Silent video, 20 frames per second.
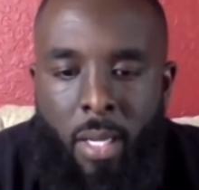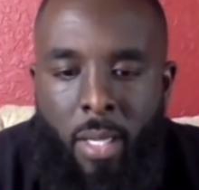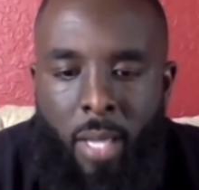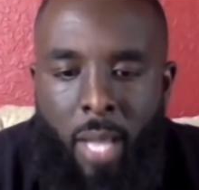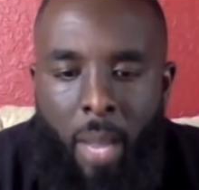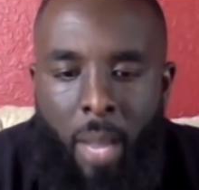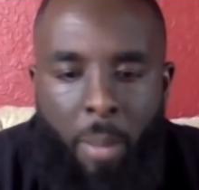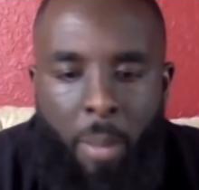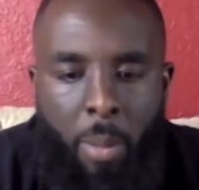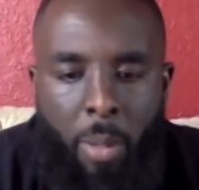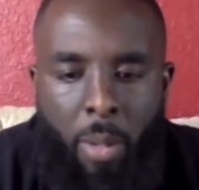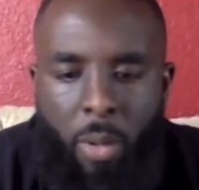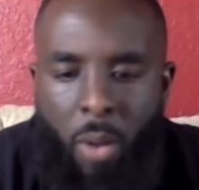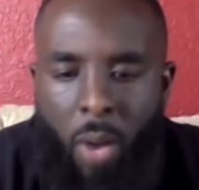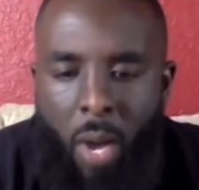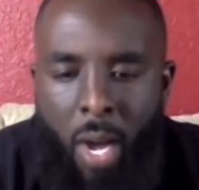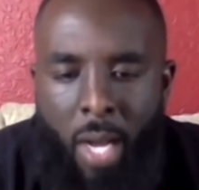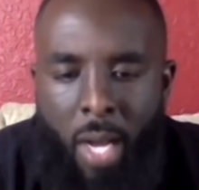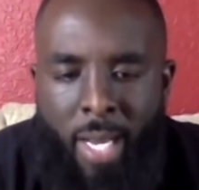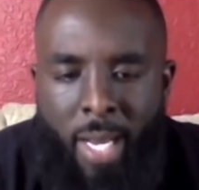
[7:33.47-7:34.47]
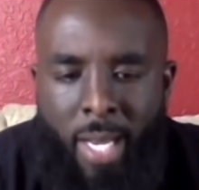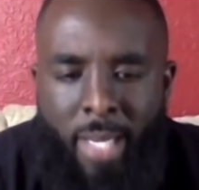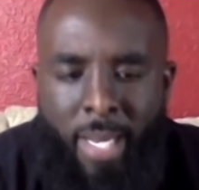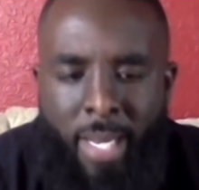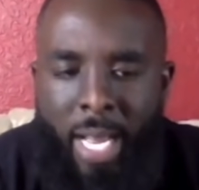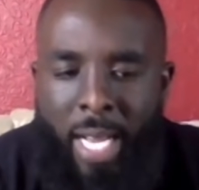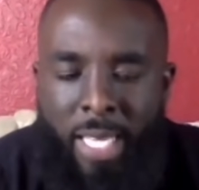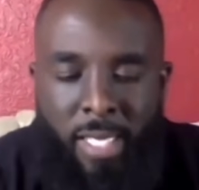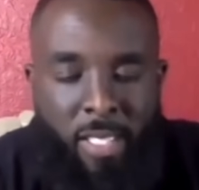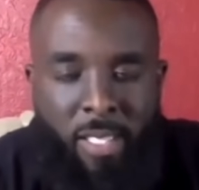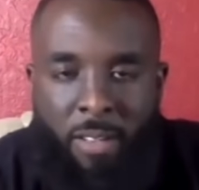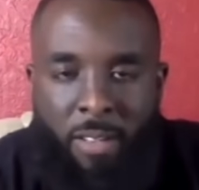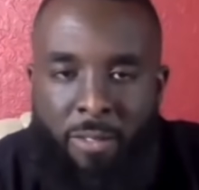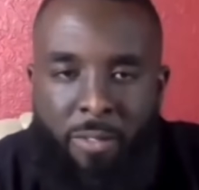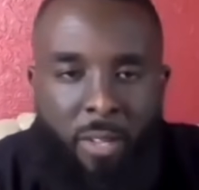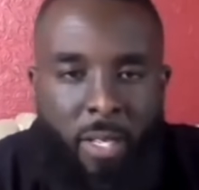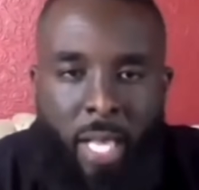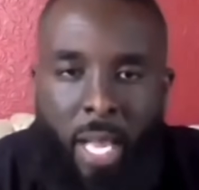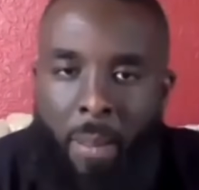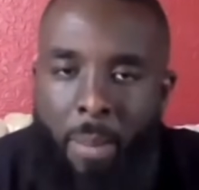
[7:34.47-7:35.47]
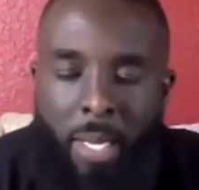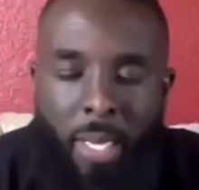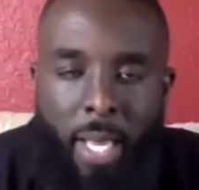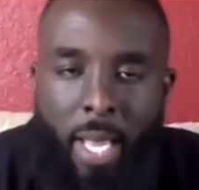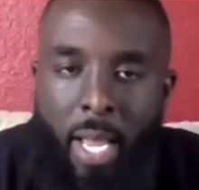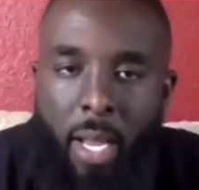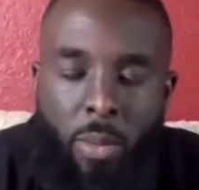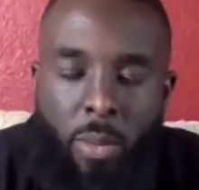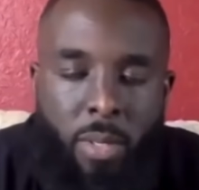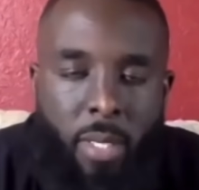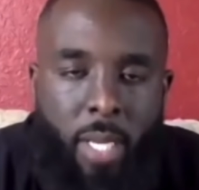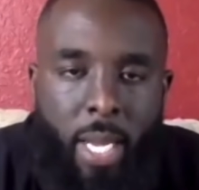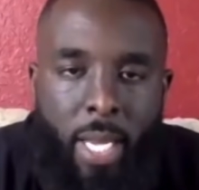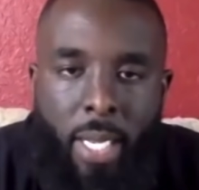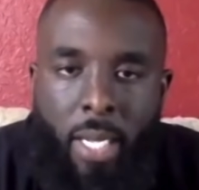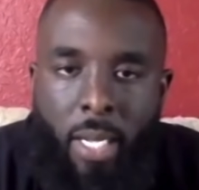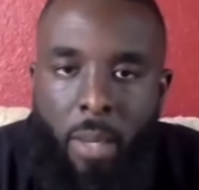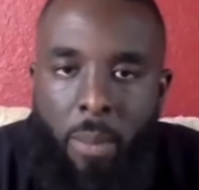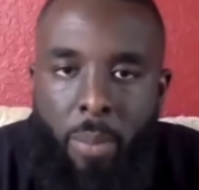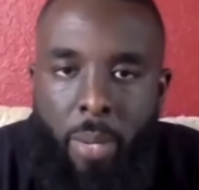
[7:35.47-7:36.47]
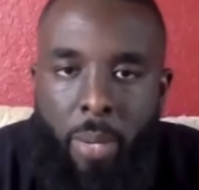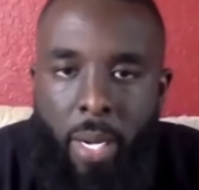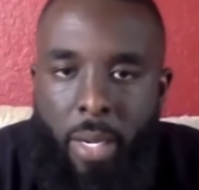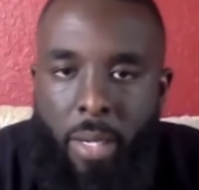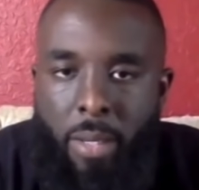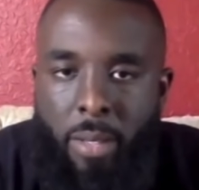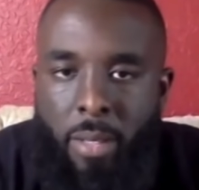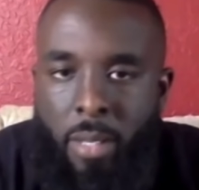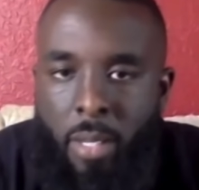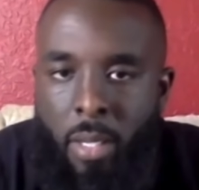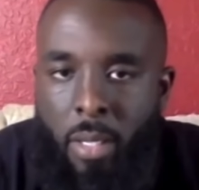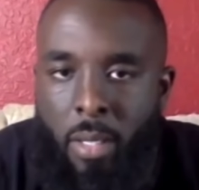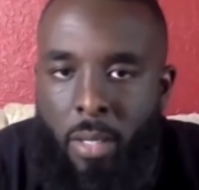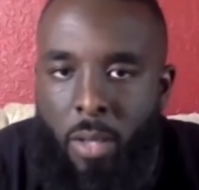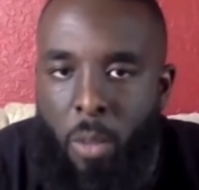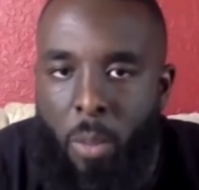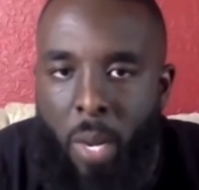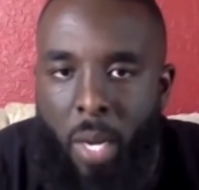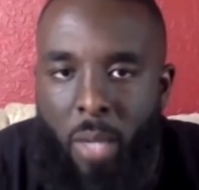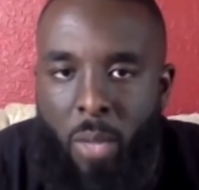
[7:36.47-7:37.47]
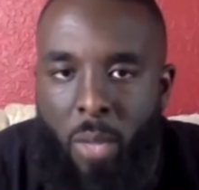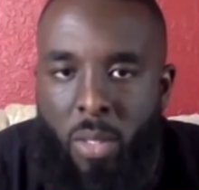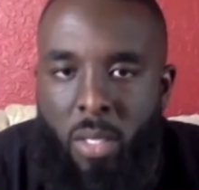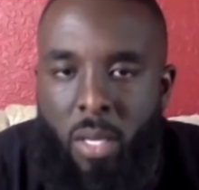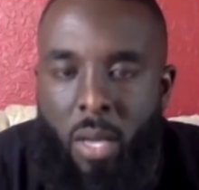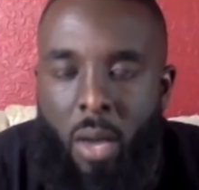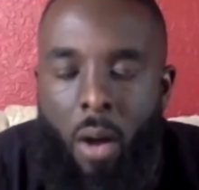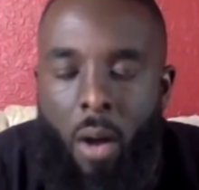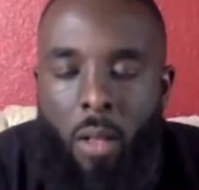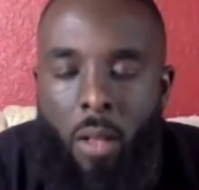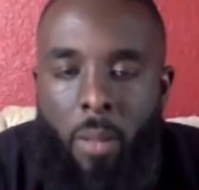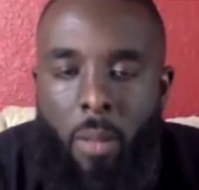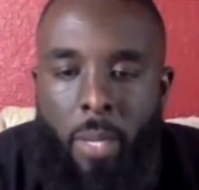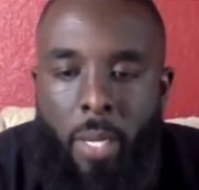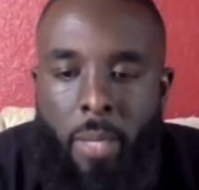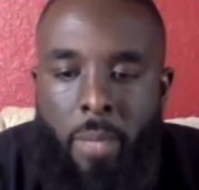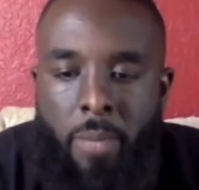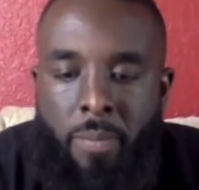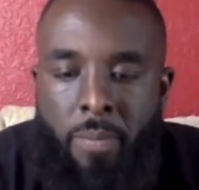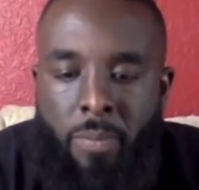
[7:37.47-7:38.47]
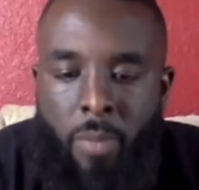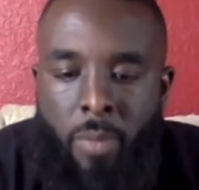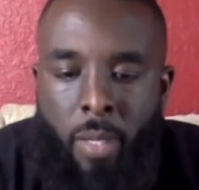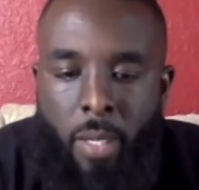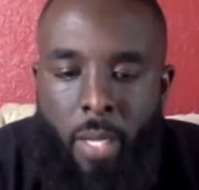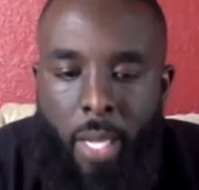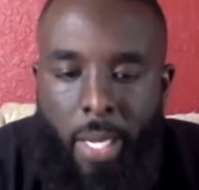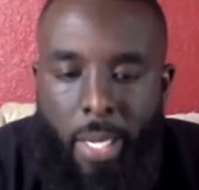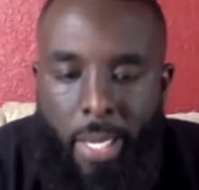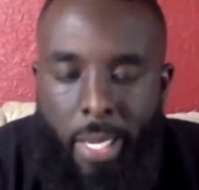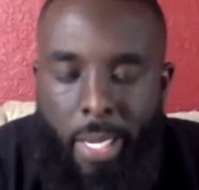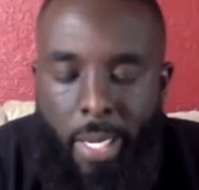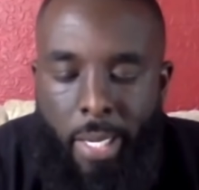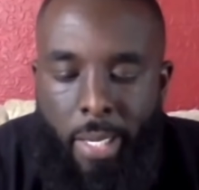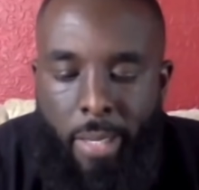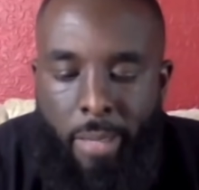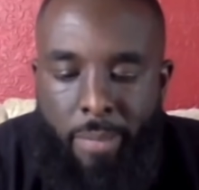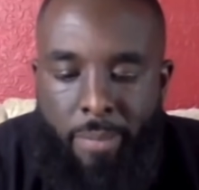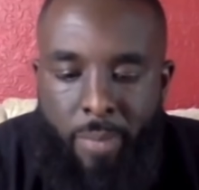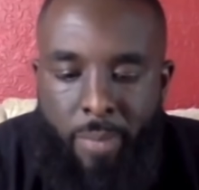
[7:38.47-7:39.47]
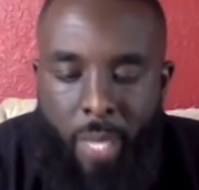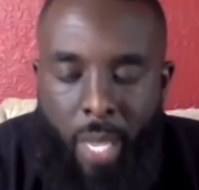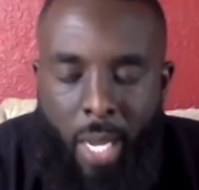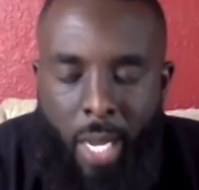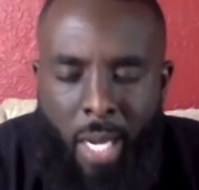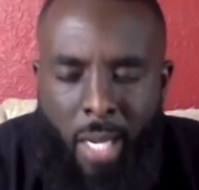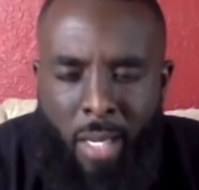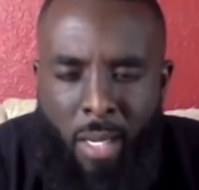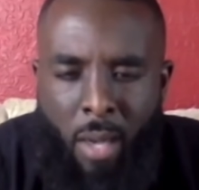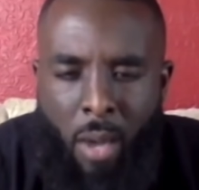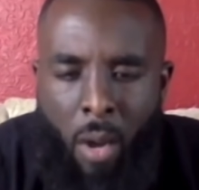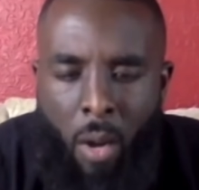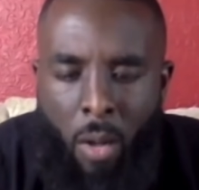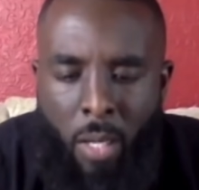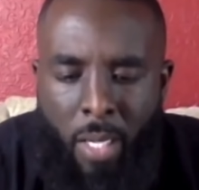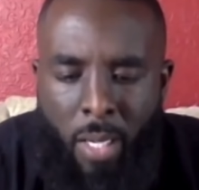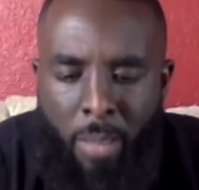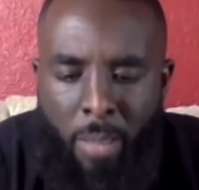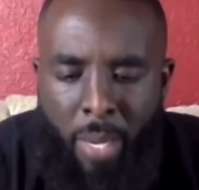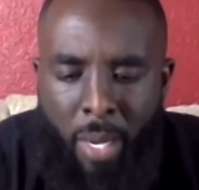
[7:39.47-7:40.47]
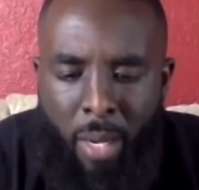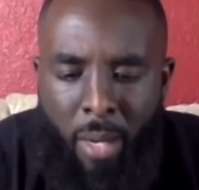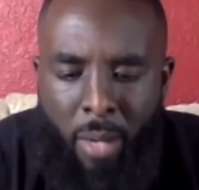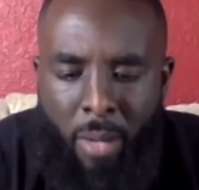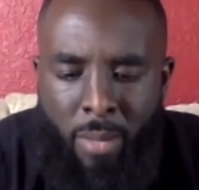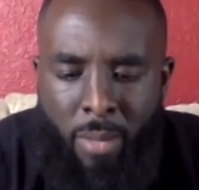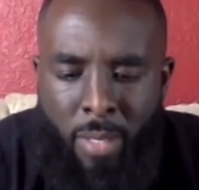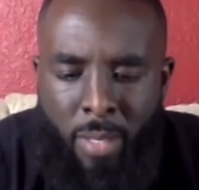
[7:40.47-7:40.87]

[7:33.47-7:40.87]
I remember crying that day. I just didn't feel like my leg was getting any better. Nobody was calling me. And then I got a call at about,